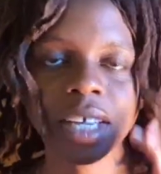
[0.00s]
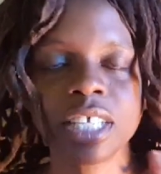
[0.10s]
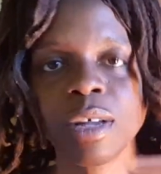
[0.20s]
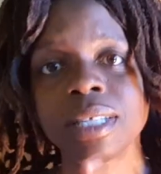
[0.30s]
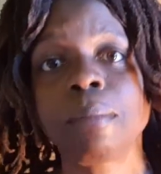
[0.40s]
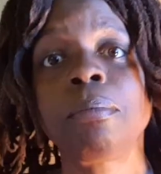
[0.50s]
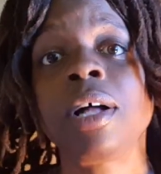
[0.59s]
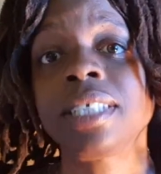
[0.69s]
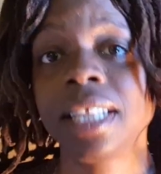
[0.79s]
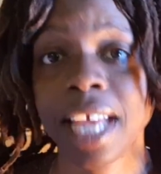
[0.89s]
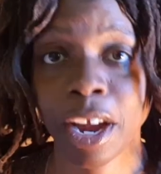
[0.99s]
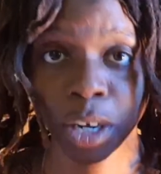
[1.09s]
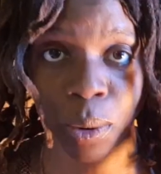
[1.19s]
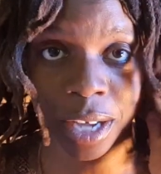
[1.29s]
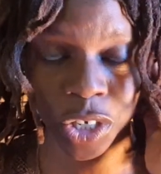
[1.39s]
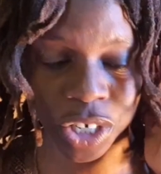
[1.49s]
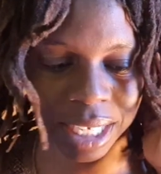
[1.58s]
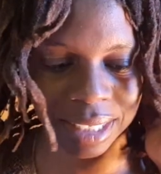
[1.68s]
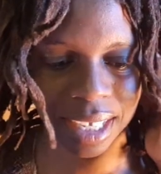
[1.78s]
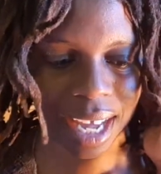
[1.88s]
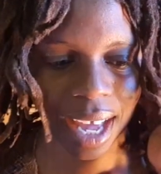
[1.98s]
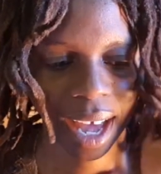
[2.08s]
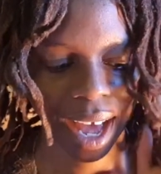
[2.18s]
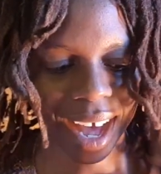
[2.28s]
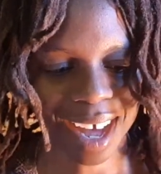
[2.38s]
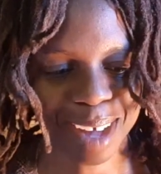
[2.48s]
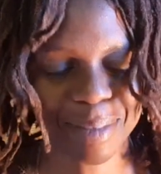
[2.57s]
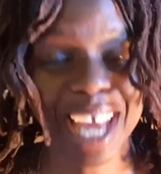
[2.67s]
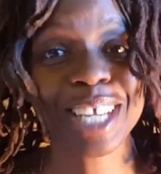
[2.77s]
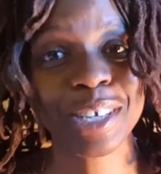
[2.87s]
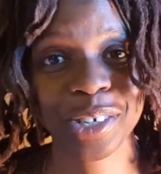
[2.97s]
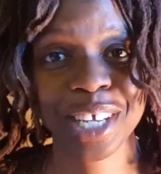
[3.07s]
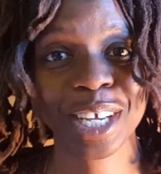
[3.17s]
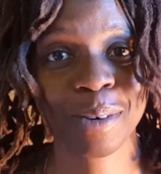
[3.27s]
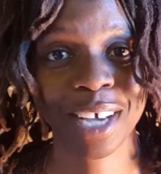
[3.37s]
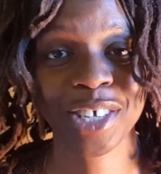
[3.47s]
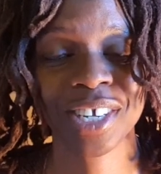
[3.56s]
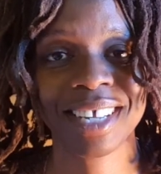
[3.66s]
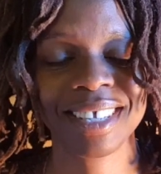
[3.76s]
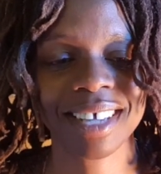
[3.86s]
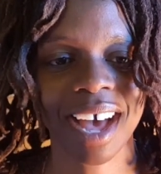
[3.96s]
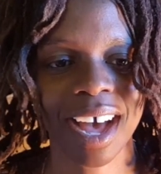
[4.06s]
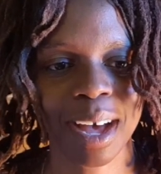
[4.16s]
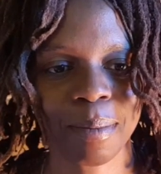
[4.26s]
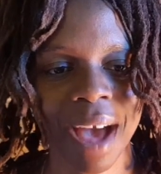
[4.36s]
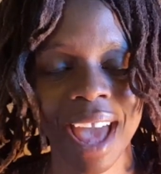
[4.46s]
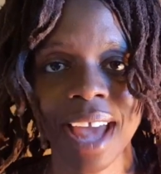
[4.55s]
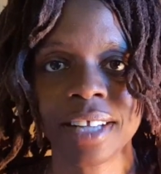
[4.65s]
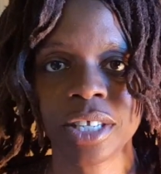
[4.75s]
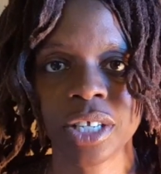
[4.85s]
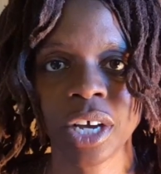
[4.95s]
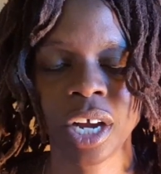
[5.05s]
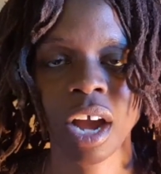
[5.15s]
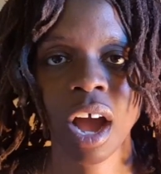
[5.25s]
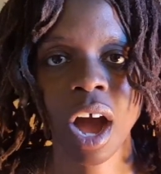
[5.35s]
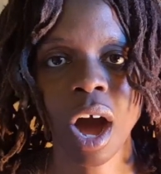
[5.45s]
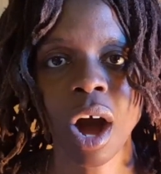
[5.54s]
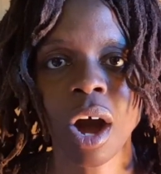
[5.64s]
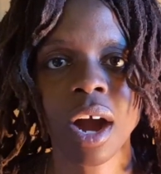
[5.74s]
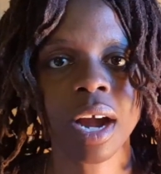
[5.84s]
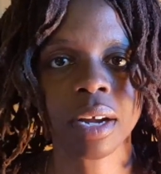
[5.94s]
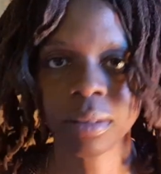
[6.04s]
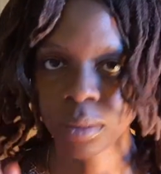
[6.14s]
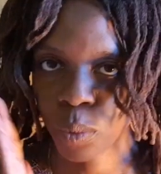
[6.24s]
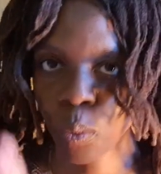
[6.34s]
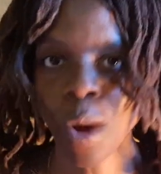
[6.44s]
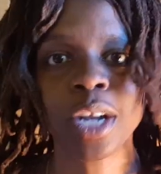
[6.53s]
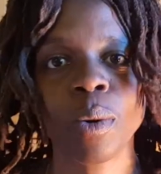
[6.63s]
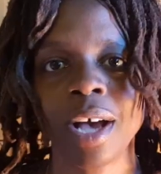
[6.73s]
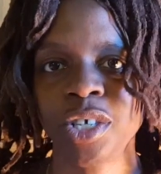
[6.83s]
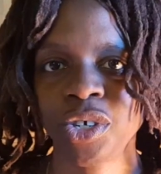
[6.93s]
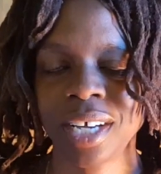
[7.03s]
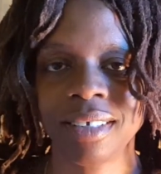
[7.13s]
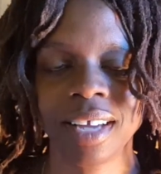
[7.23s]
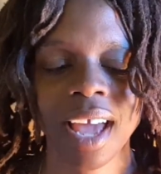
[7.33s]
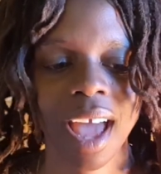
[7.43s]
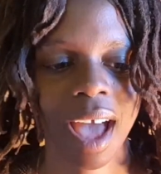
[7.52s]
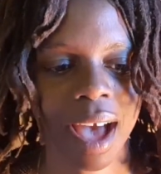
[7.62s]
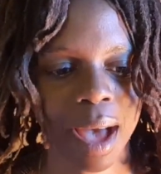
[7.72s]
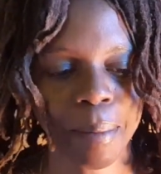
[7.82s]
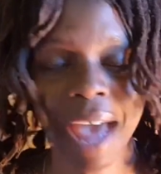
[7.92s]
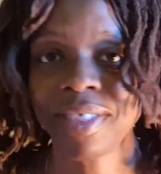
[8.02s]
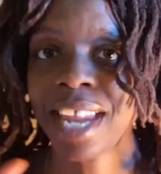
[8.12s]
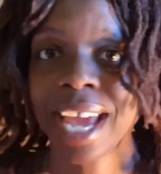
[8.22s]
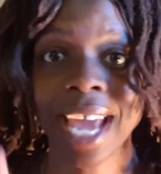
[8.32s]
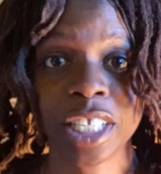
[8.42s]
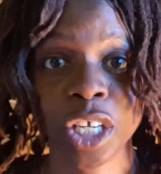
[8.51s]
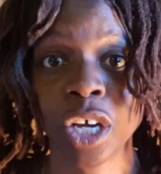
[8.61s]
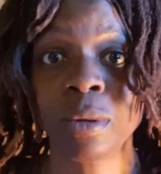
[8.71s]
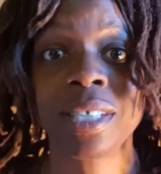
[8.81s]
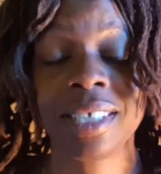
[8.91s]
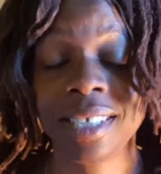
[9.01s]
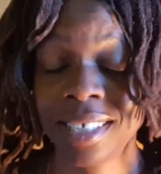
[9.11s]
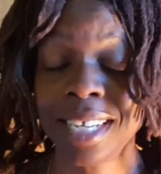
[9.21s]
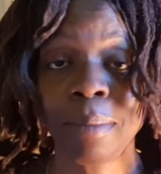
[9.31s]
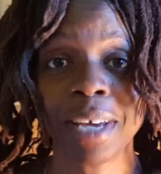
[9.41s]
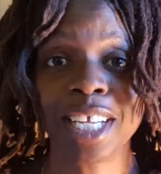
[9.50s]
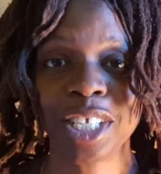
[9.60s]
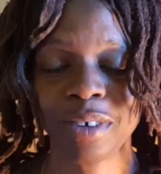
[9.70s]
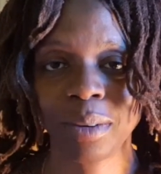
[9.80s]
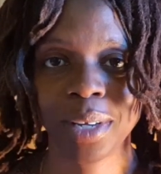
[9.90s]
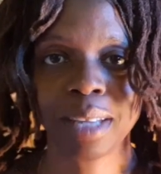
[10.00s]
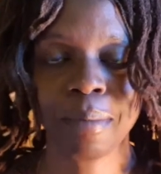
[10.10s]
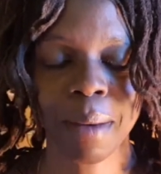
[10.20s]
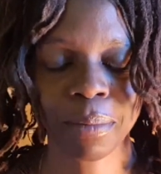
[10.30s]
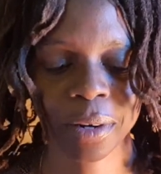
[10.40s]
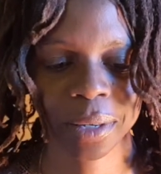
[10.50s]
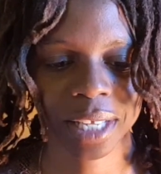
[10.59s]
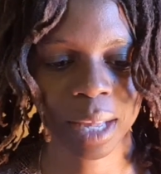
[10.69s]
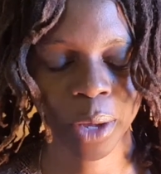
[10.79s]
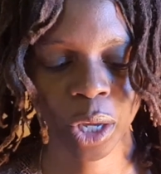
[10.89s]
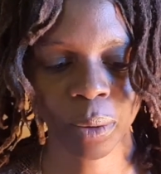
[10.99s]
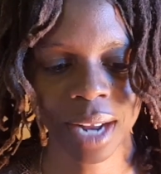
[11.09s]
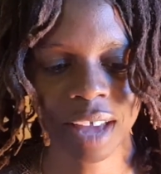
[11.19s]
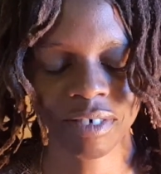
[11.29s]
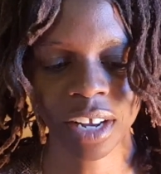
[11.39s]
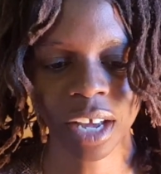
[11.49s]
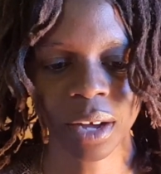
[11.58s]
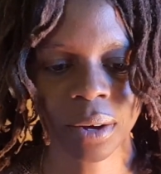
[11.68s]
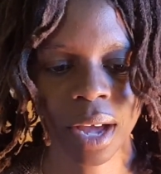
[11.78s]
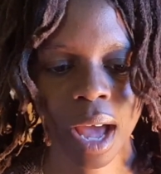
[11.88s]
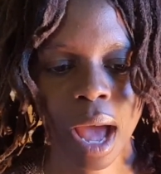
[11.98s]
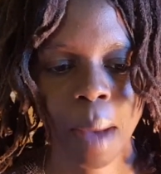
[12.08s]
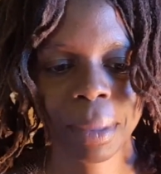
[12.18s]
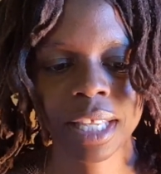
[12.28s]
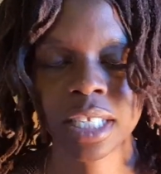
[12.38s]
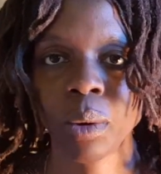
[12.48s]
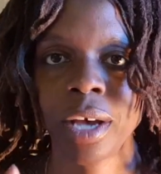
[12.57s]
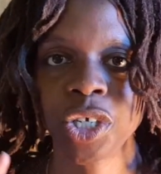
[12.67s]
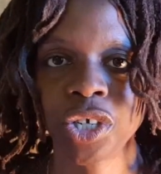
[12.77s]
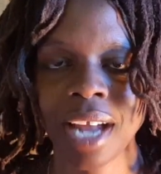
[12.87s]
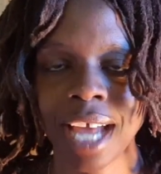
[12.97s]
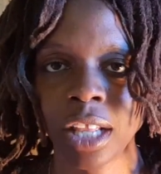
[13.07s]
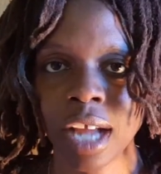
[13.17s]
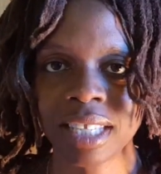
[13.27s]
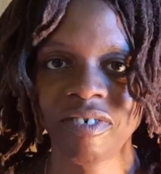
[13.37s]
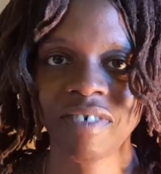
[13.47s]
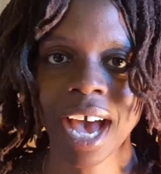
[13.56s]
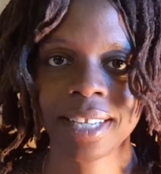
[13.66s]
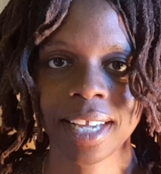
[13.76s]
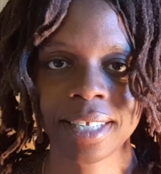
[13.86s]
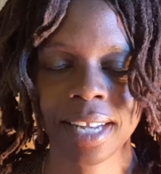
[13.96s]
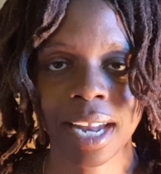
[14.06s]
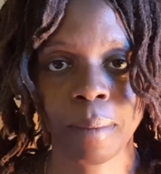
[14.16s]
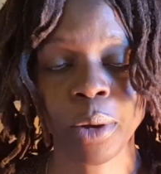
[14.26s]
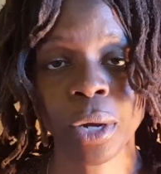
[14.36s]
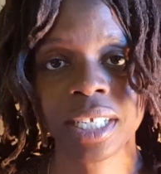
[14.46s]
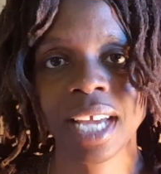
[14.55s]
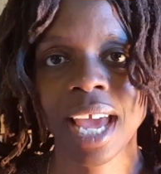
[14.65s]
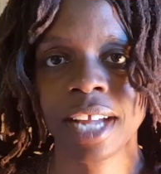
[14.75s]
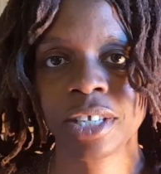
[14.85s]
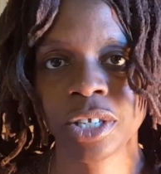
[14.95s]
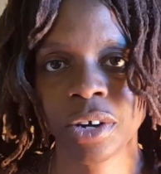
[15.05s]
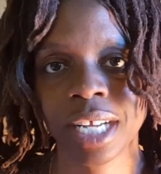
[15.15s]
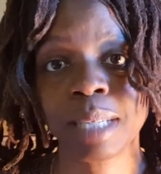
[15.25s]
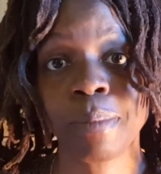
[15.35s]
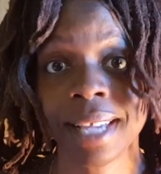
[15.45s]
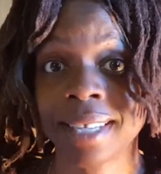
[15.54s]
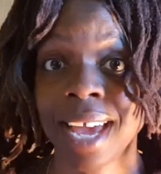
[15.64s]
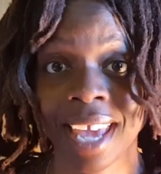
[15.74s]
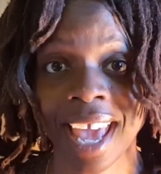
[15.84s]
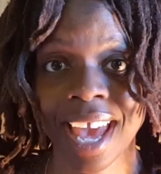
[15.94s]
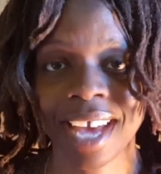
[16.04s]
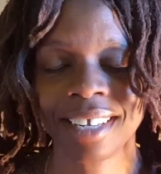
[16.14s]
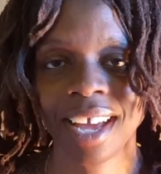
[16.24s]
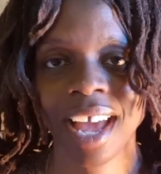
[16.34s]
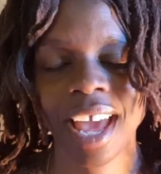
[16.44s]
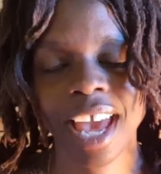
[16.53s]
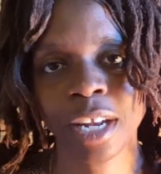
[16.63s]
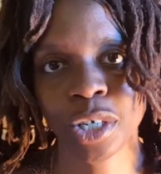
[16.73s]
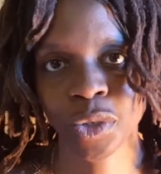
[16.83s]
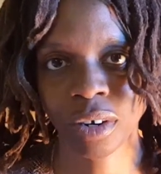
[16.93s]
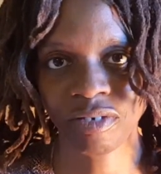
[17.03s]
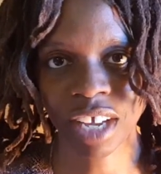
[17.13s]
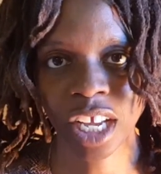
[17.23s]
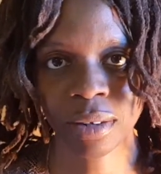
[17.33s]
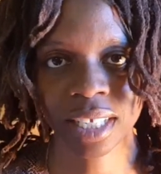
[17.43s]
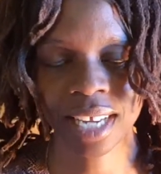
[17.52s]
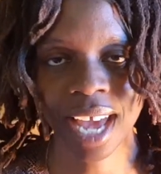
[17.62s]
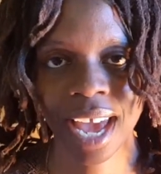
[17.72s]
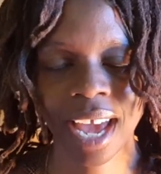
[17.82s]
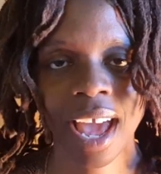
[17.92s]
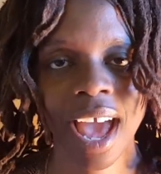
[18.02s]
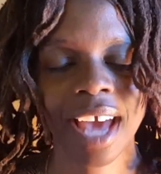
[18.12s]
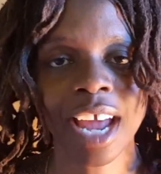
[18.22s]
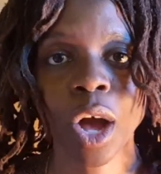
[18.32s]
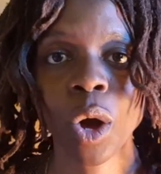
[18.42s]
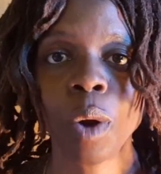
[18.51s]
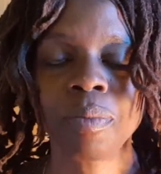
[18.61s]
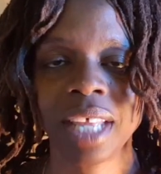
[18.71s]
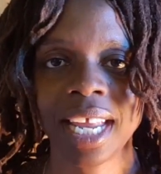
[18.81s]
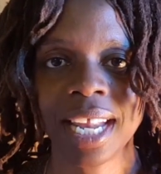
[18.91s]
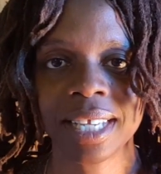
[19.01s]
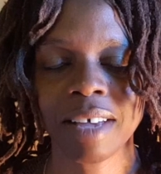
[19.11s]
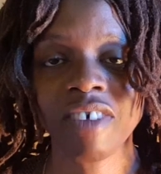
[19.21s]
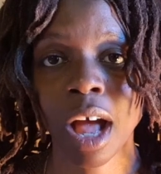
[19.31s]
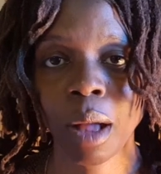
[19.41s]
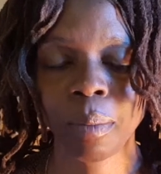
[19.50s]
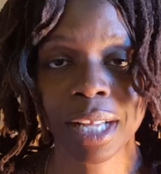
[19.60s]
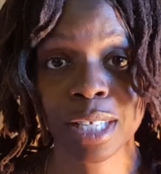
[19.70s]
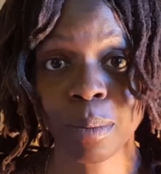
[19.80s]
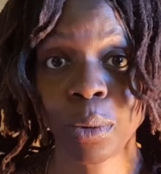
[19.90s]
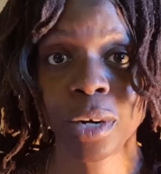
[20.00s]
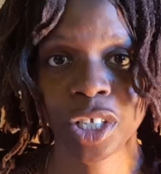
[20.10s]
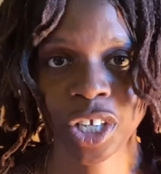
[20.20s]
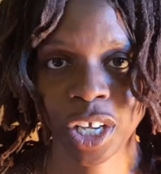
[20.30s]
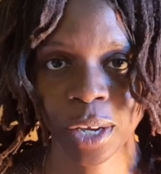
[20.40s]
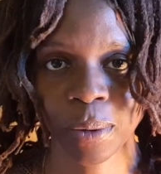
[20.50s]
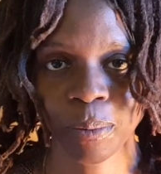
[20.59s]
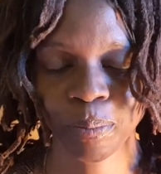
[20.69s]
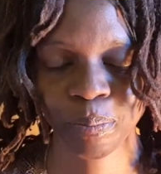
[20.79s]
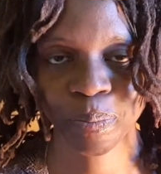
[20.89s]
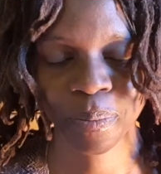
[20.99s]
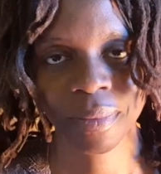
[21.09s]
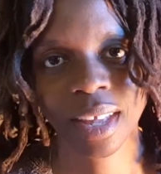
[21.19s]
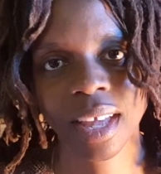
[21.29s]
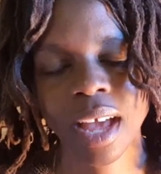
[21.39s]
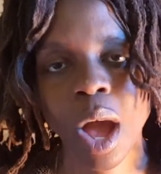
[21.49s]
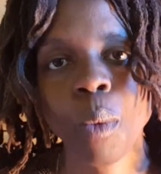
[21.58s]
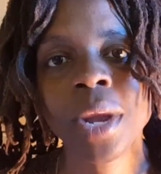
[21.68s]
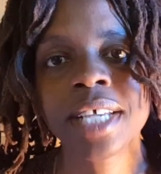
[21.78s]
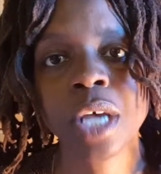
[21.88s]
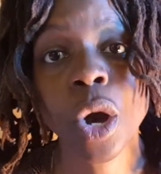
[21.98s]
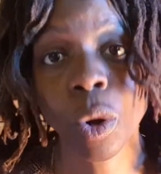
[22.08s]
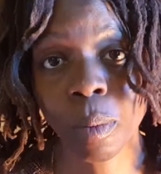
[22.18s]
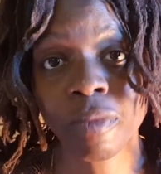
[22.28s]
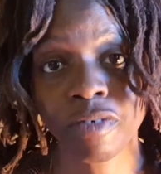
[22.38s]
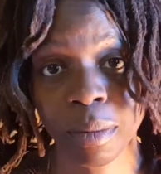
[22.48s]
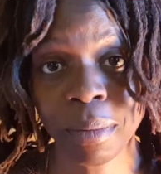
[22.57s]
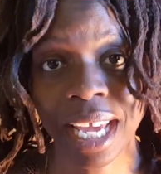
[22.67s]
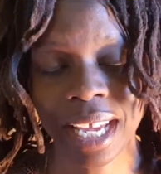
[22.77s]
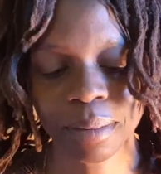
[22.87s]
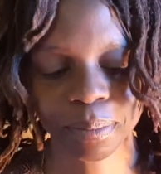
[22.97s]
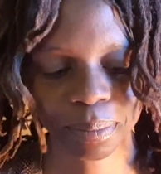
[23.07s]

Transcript: So it's a multi-layered question. And usually the questions I answer are one question, and then I get to go deep into it with the members in the Q&A video. But this question had lots of facets in it. I'm going to answer it as best I can in a short video today, and I hope that it is of help and support to you. What is home for me?